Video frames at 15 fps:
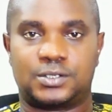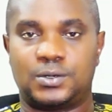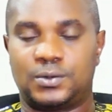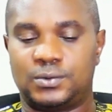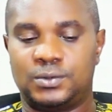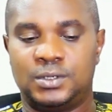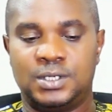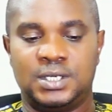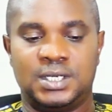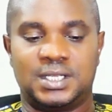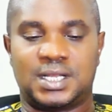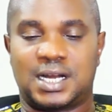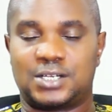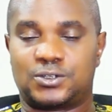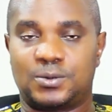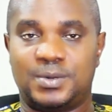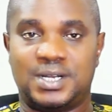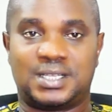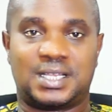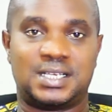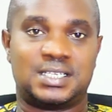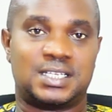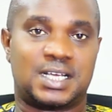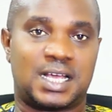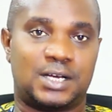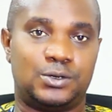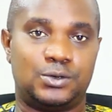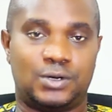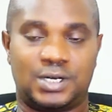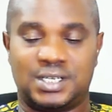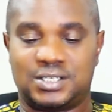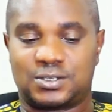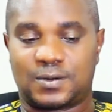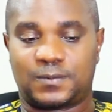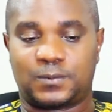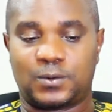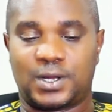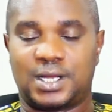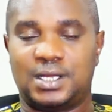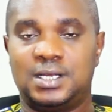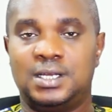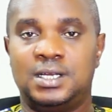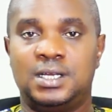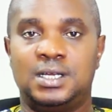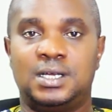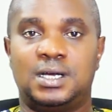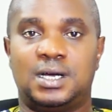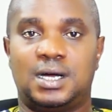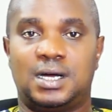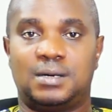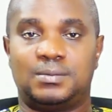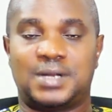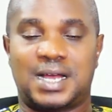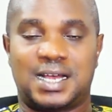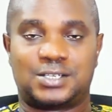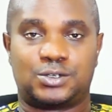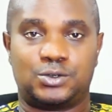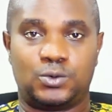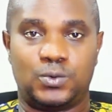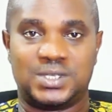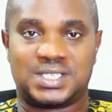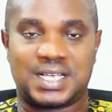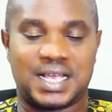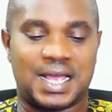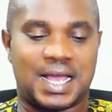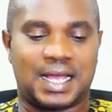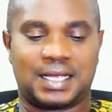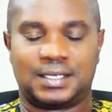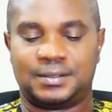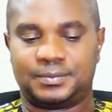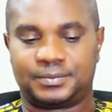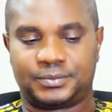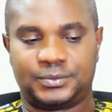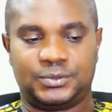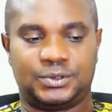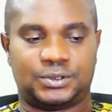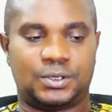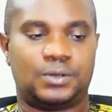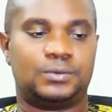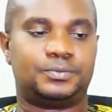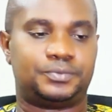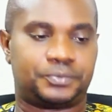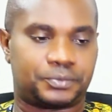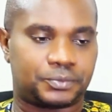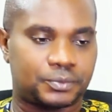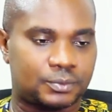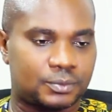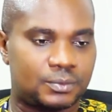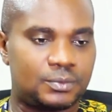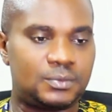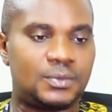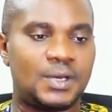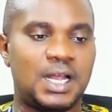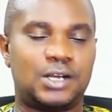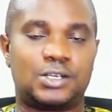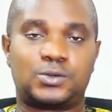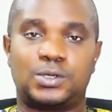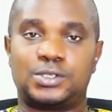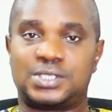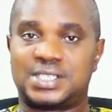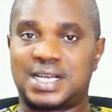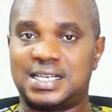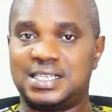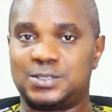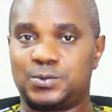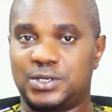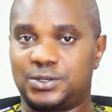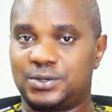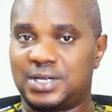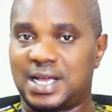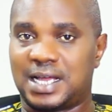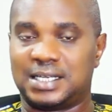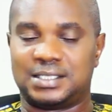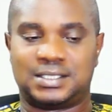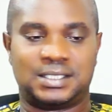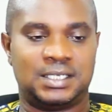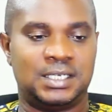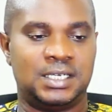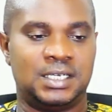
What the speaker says: So there are so many things they can do on this software that has to do with AI. So I just want to share this with you guys.